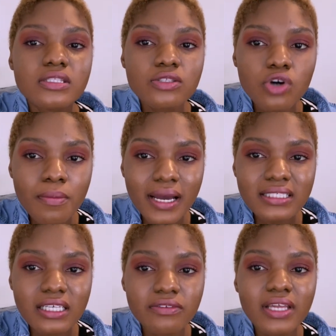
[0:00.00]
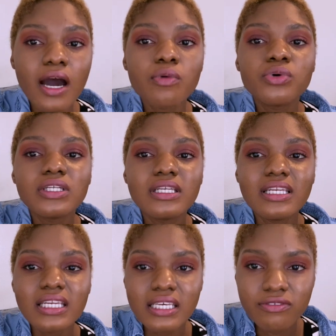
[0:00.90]
told myself that I would
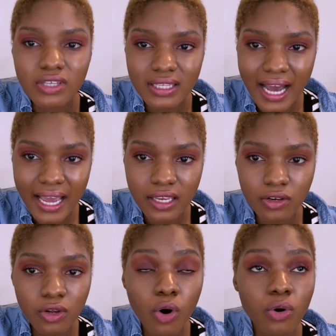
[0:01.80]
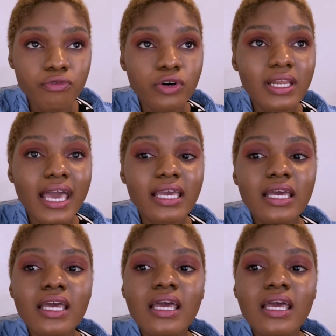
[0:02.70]
leave the diet alone for like